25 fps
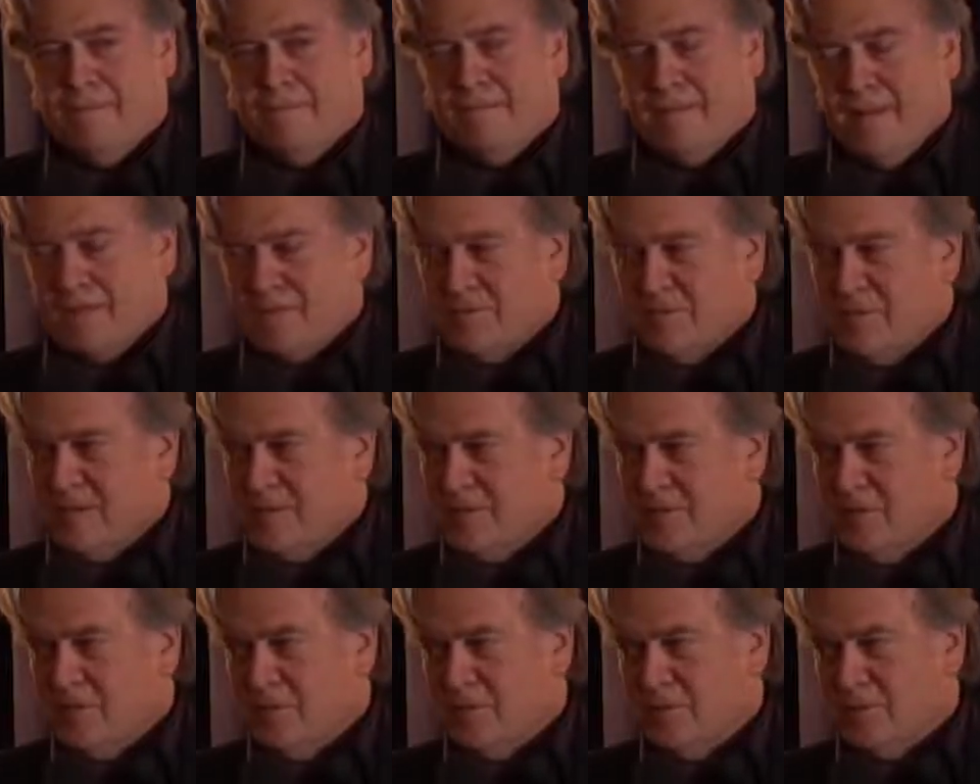That's when I
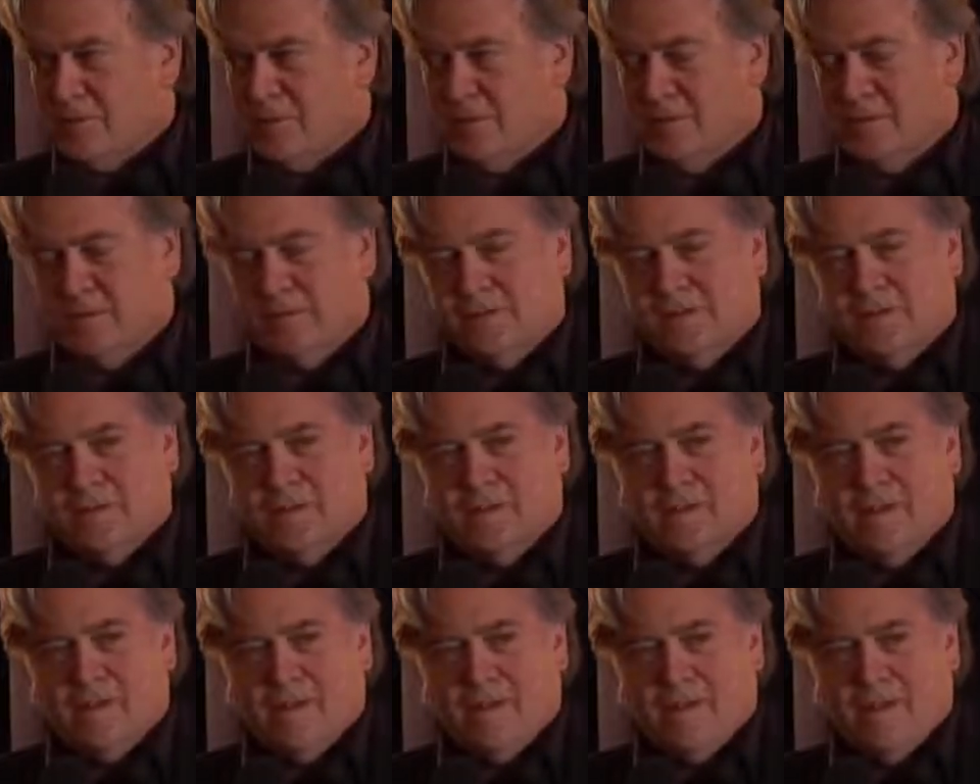told
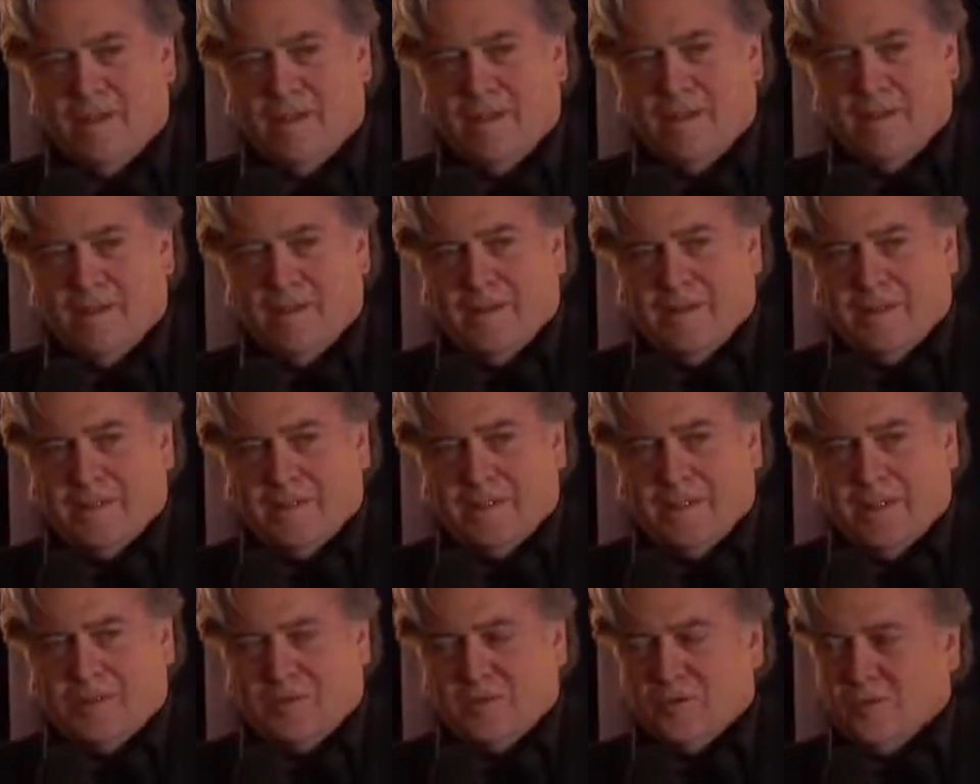
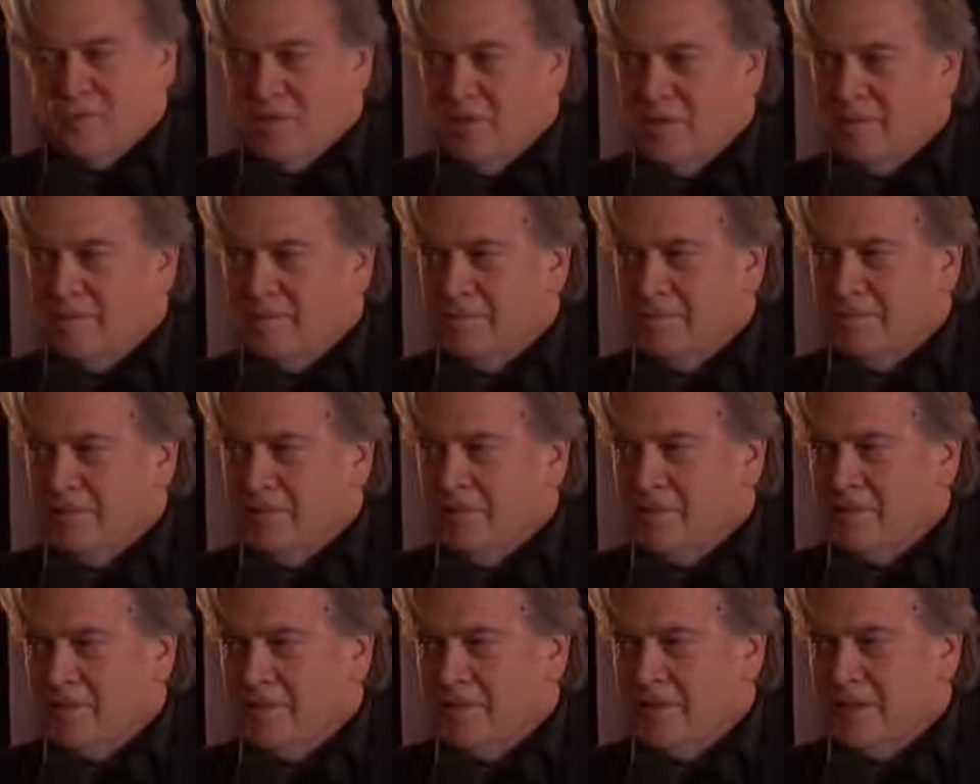Donald Trump he
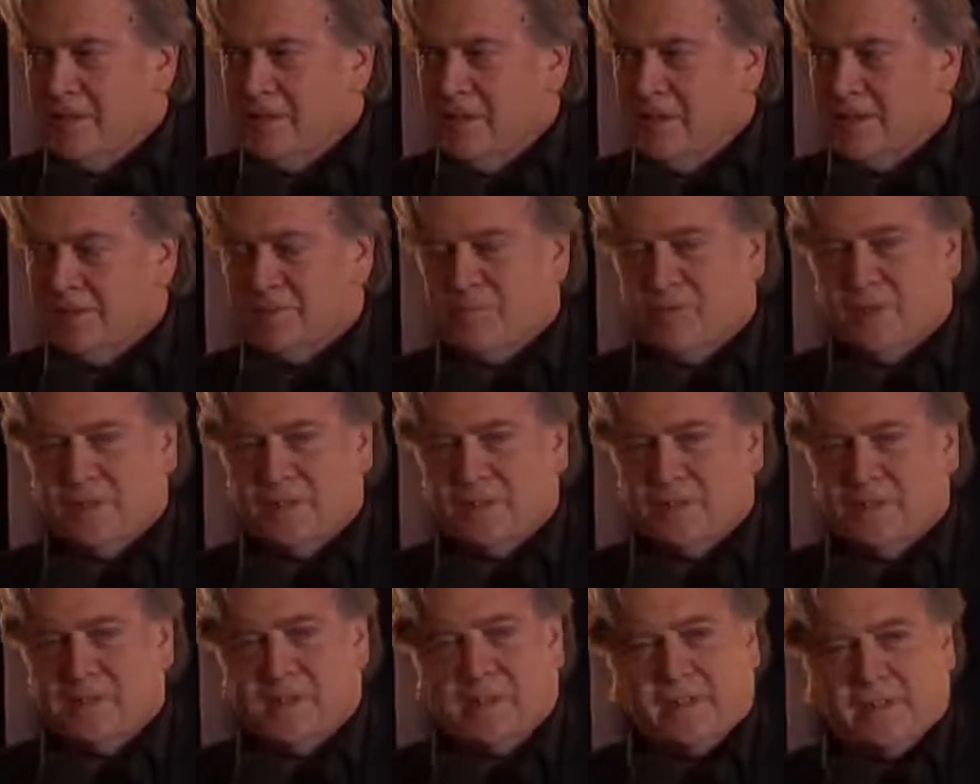was going to be the next
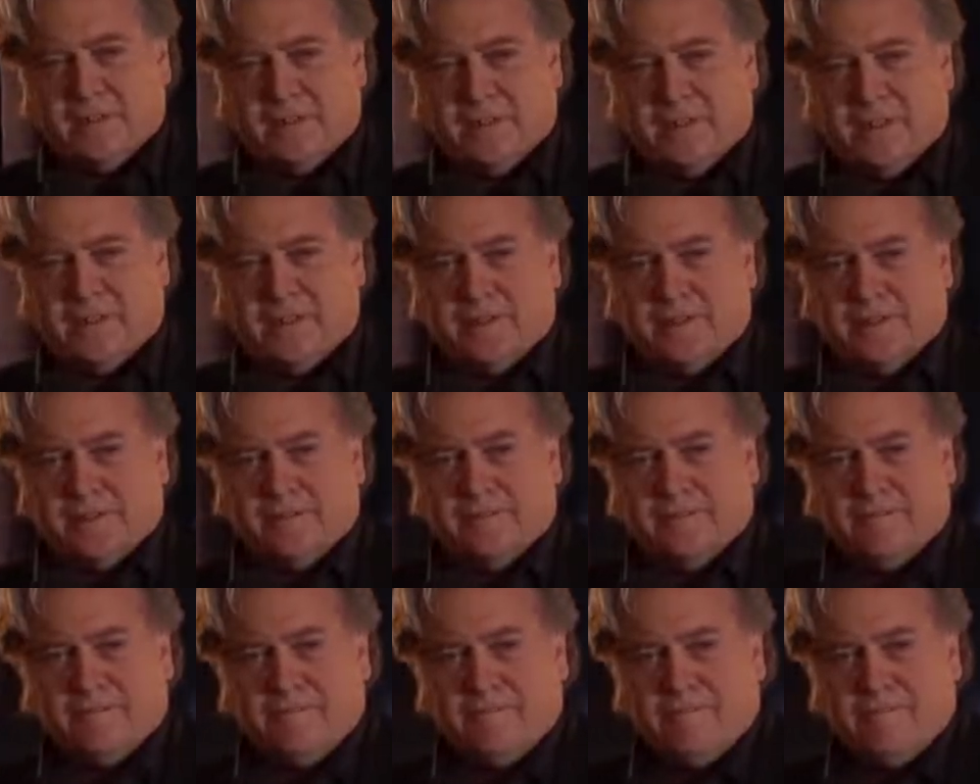president of the United States.